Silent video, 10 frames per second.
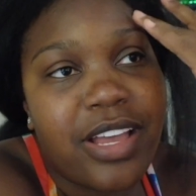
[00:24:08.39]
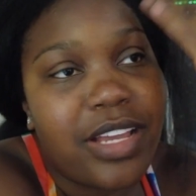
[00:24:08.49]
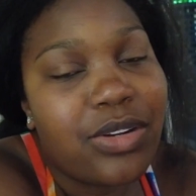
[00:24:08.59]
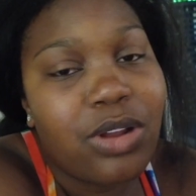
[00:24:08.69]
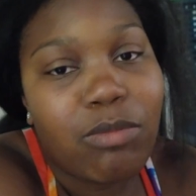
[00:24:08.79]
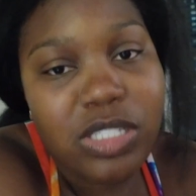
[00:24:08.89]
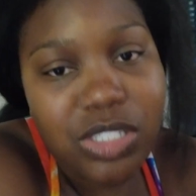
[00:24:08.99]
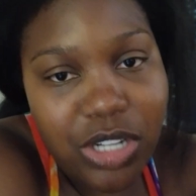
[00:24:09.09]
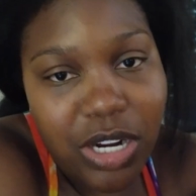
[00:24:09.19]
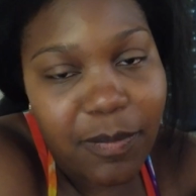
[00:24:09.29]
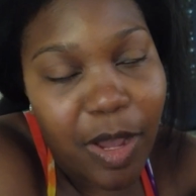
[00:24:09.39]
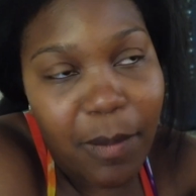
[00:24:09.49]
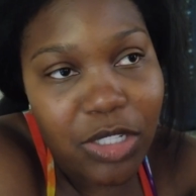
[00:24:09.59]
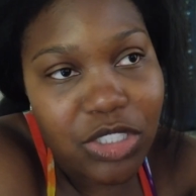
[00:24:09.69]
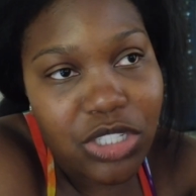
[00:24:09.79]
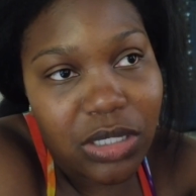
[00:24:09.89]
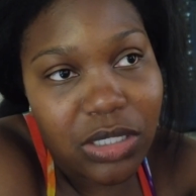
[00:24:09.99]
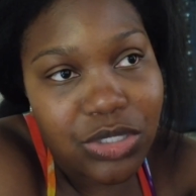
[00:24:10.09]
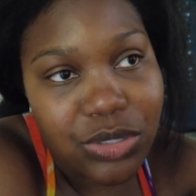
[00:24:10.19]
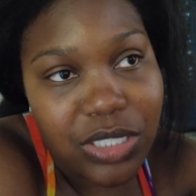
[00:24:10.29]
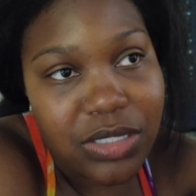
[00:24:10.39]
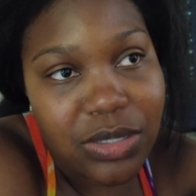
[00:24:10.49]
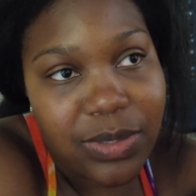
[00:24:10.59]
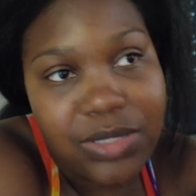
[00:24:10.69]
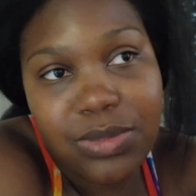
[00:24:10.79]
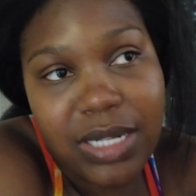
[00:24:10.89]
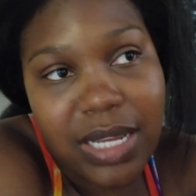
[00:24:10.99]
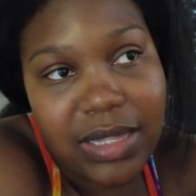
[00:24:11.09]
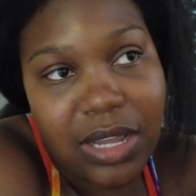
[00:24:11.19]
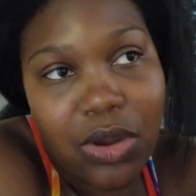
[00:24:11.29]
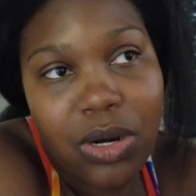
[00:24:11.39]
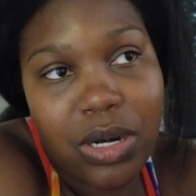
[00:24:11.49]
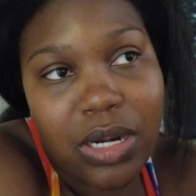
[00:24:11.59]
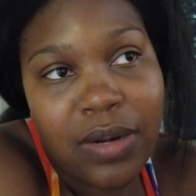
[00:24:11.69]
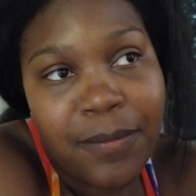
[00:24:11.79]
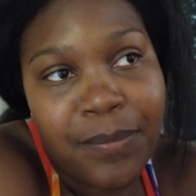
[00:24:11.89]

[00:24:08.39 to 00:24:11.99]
And you know, I'm on Charlotte Street, so it's really not that hard.